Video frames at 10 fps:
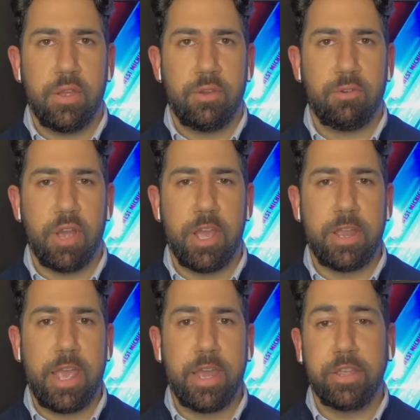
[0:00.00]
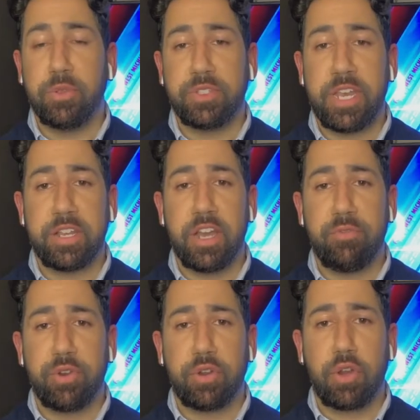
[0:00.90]
Ryan, Annie, Lieutenant
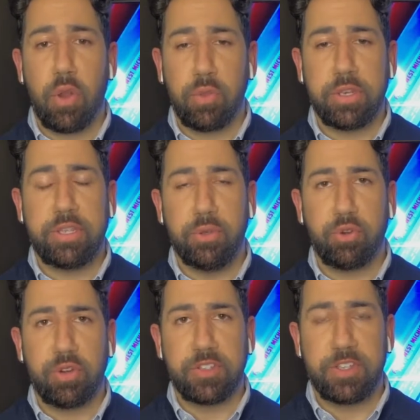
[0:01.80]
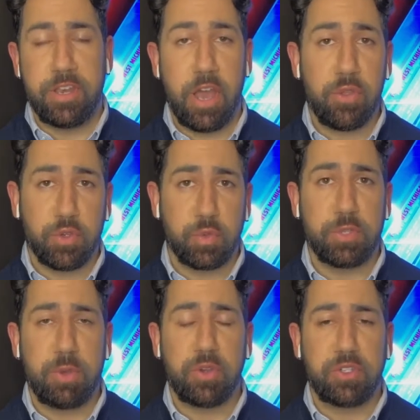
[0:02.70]
Governor Garland Gilchrist and others
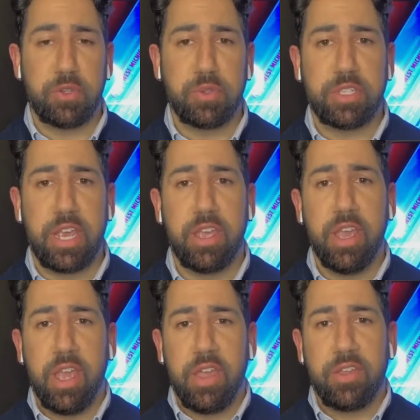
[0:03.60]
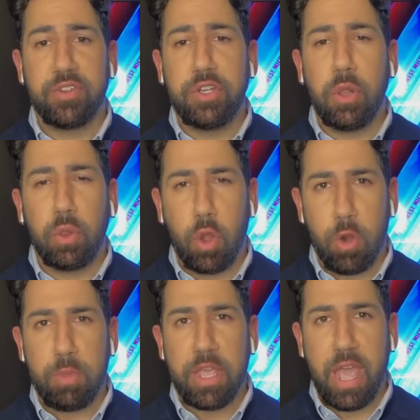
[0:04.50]
we spoke to say there's an
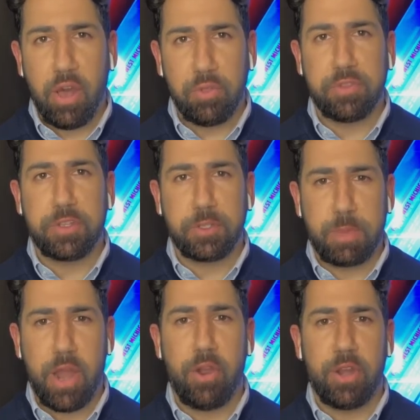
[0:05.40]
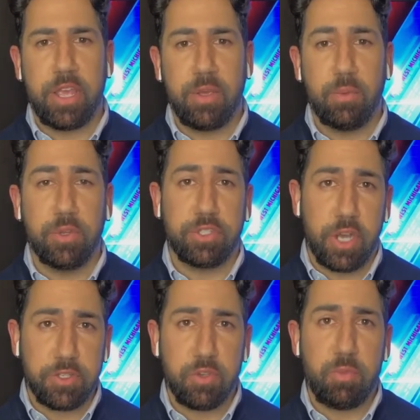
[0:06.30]
alarming health disparity, which
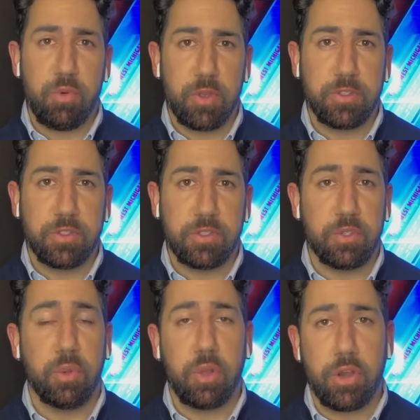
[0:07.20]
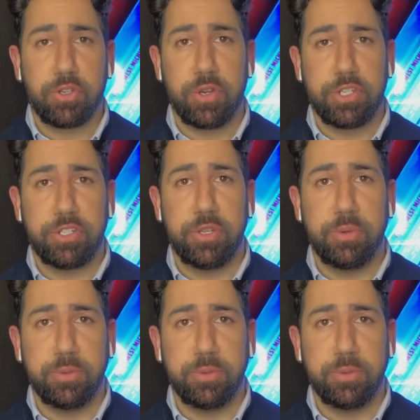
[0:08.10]
also points to a larger issue.